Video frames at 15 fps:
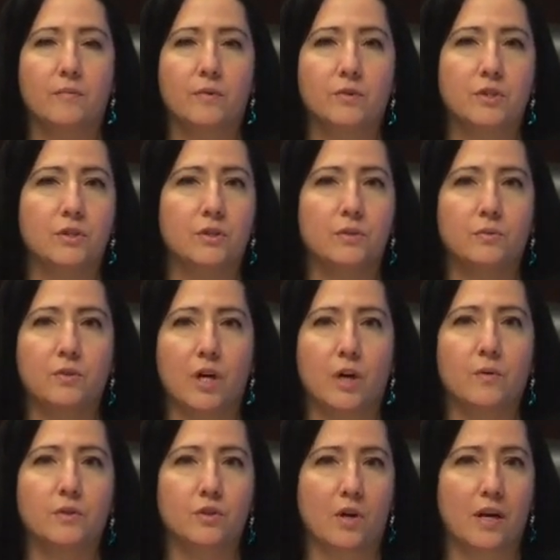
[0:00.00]
to
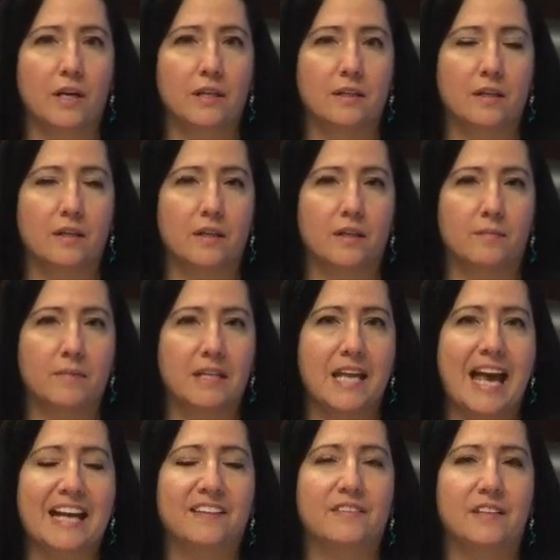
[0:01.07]
go and try and
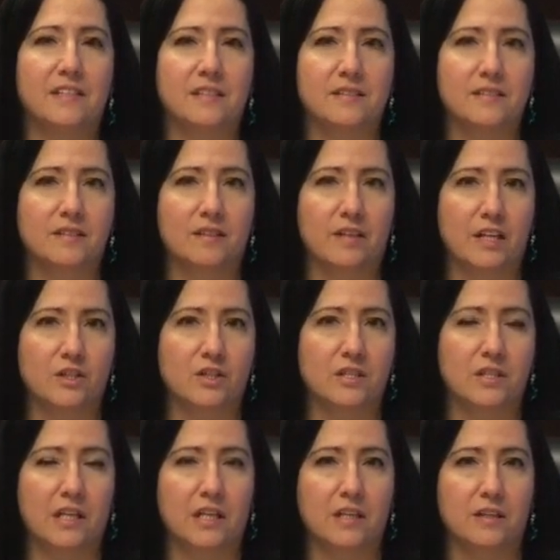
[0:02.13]
enact these
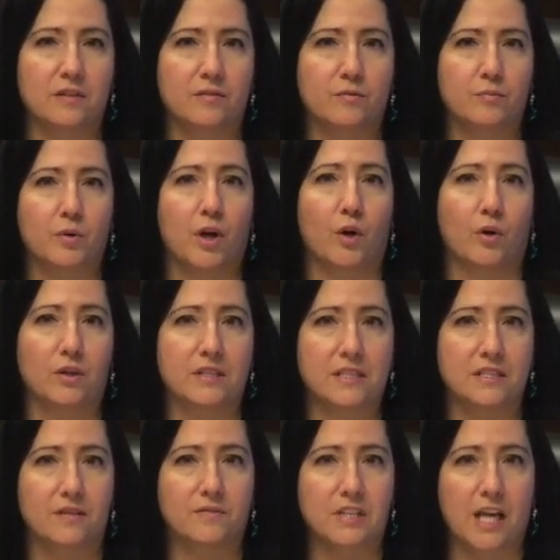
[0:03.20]
legislative
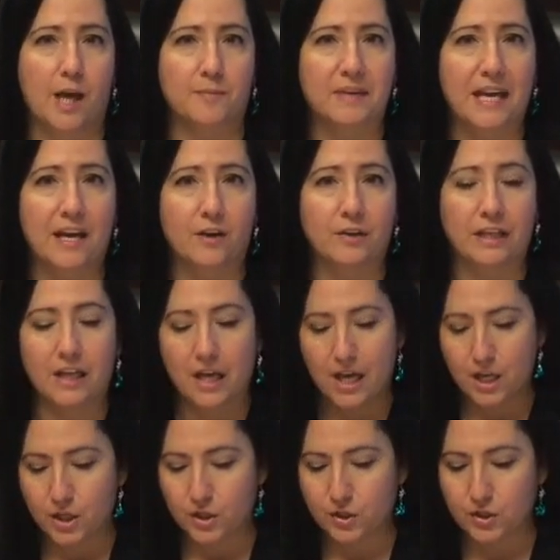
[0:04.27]
priorities of DeKalb County.
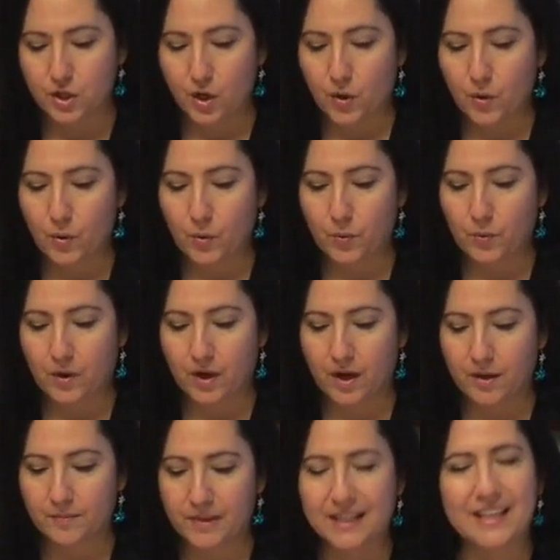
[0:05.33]
So
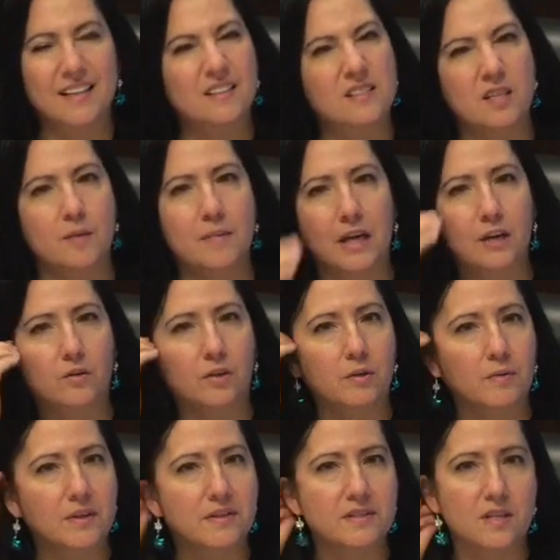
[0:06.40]
again, some I agree
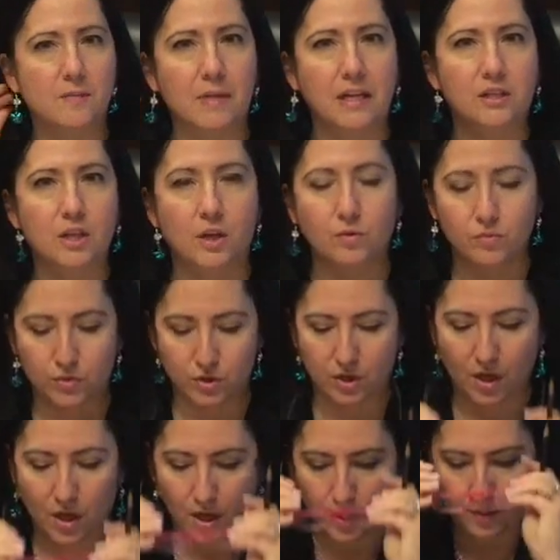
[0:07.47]
with, some I don't,
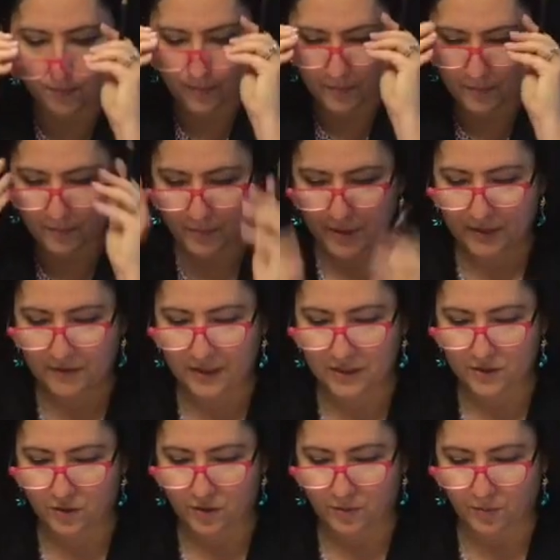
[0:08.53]
but
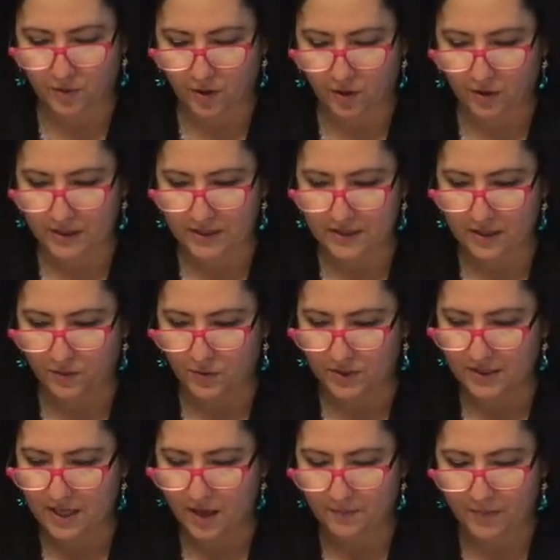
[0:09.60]
these are the priorities that were
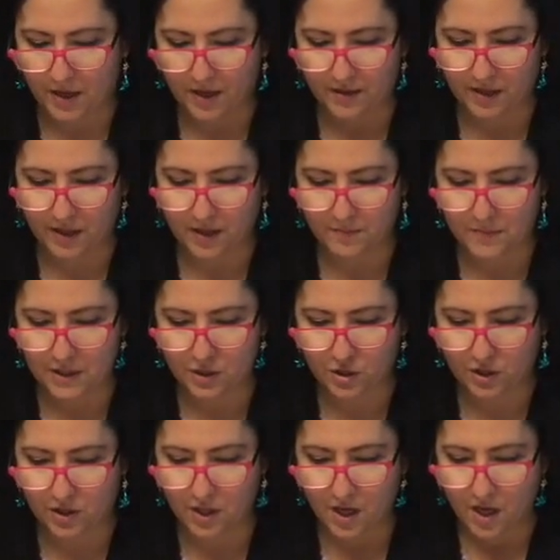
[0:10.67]
set by the
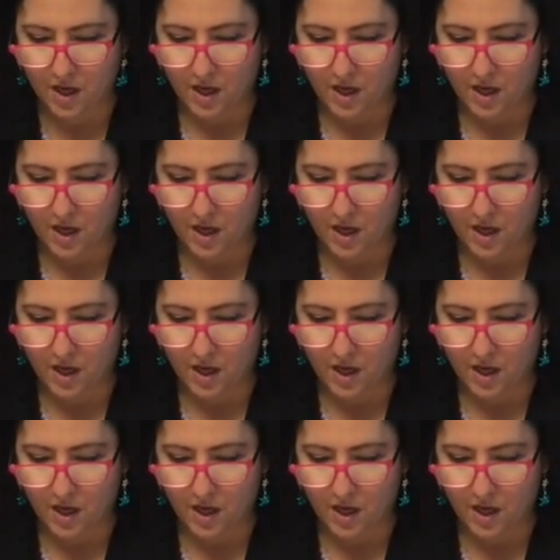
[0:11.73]
commission.